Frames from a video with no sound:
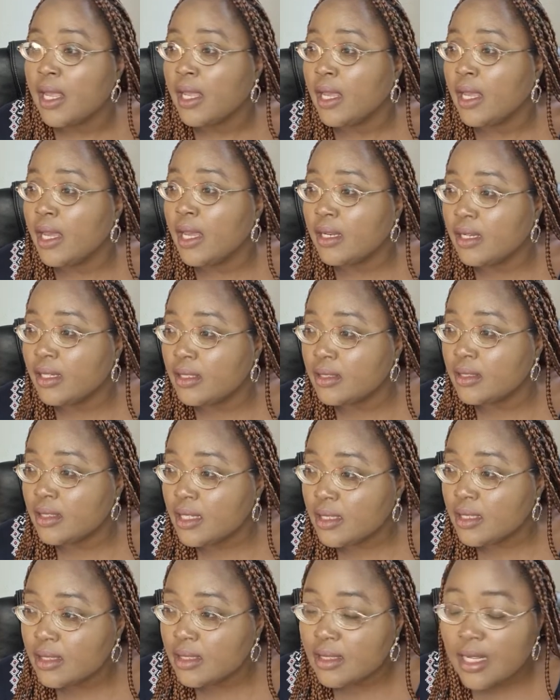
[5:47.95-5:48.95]
And
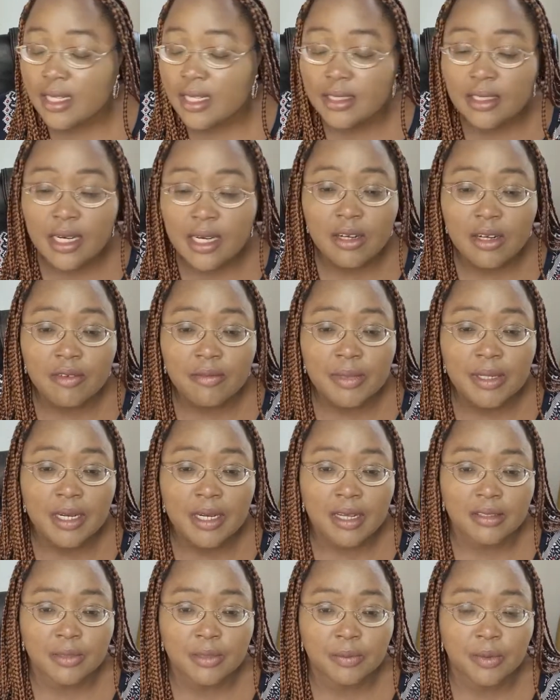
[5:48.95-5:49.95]
since the Nigerian government
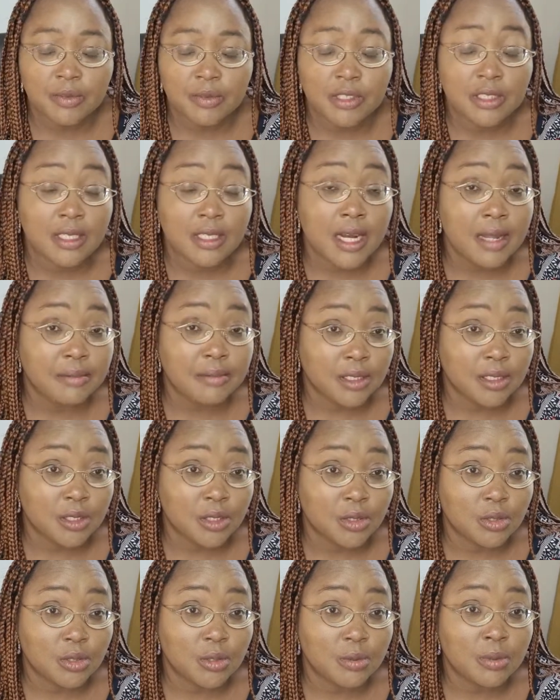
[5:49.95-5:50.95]
has proscribed this
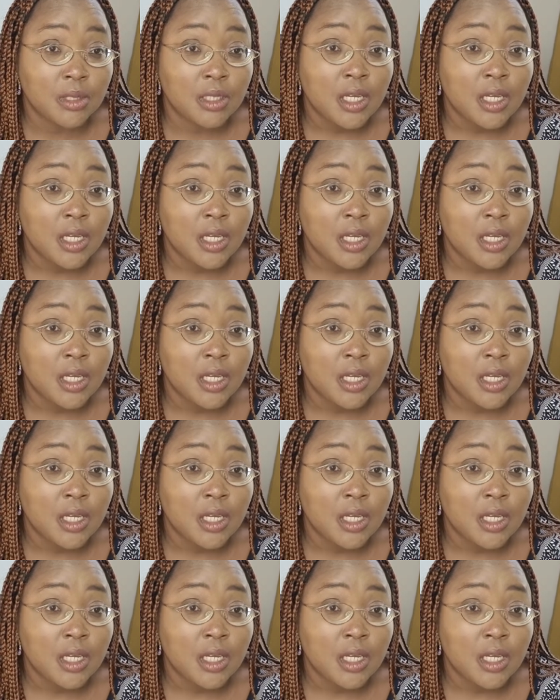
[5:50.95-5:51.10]
group,